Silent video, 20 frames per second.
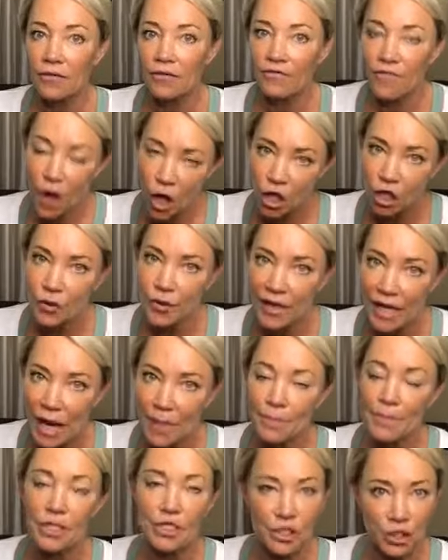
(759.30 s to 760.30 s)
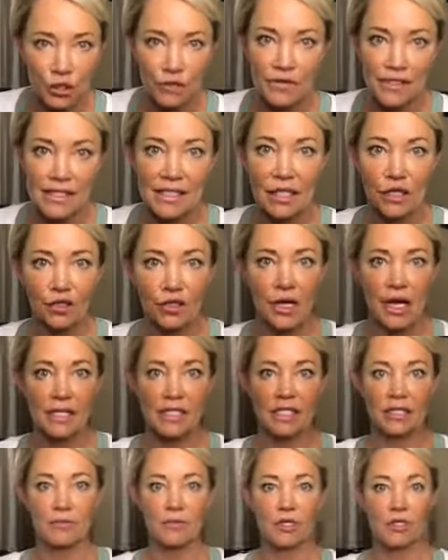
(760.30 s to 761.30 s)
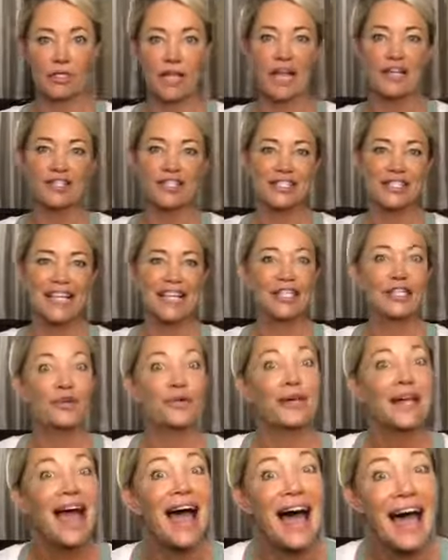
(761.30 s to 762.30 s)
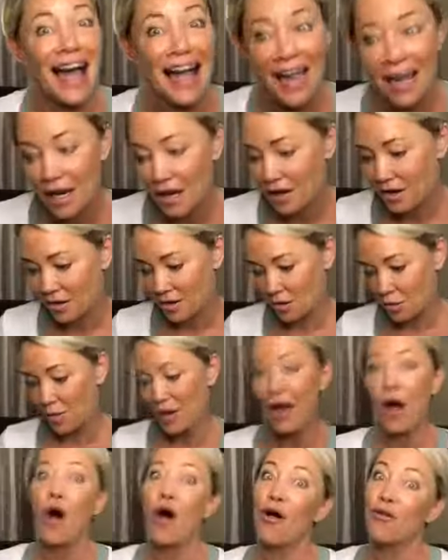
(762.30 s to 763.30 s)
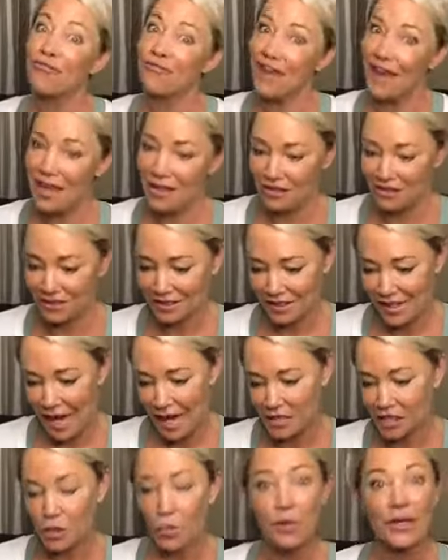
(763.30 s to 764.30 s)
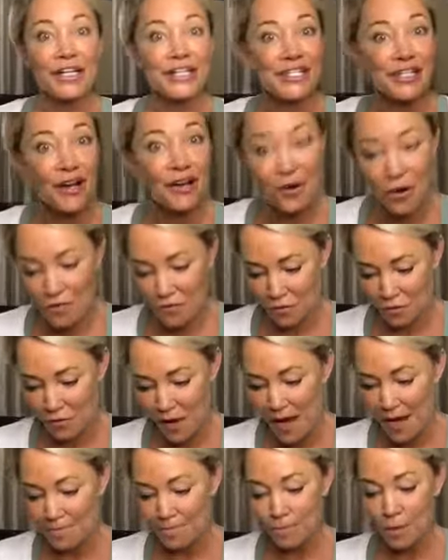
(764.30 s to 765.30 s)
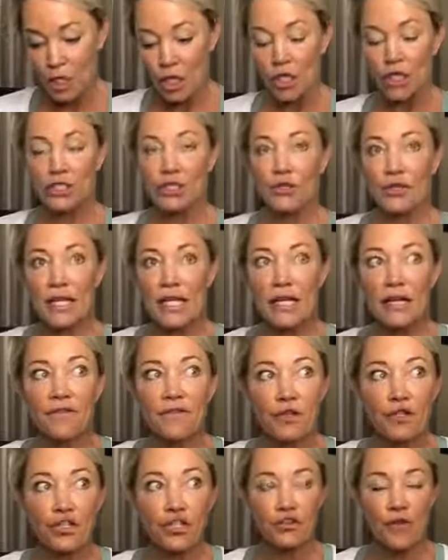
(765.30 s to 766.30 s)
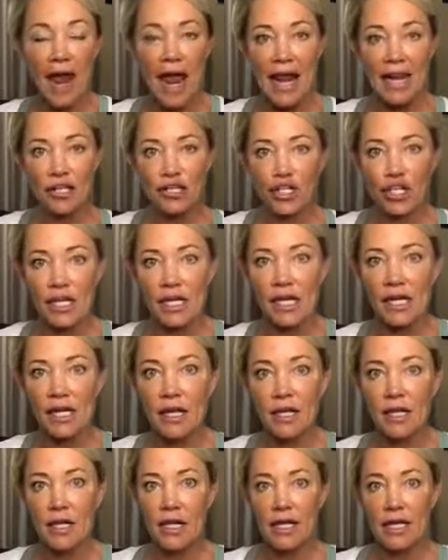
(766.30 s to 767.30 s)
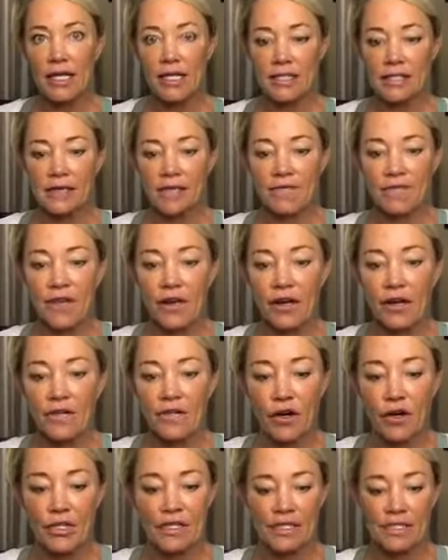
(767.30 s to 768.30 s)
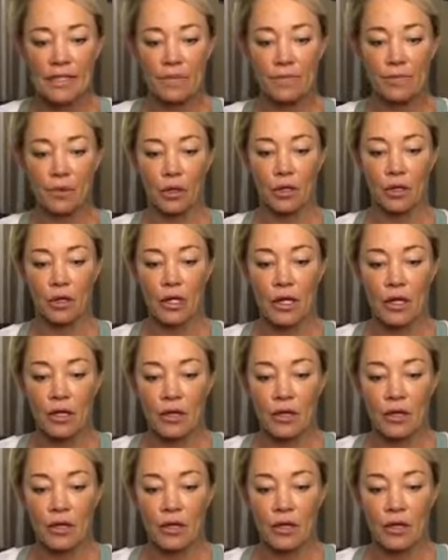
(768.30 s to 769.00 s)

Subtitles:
following up and servicing your customers. I should say you and I, we all failed. Okay. So we're going to start over, right? So think of your strategy is very, very simple.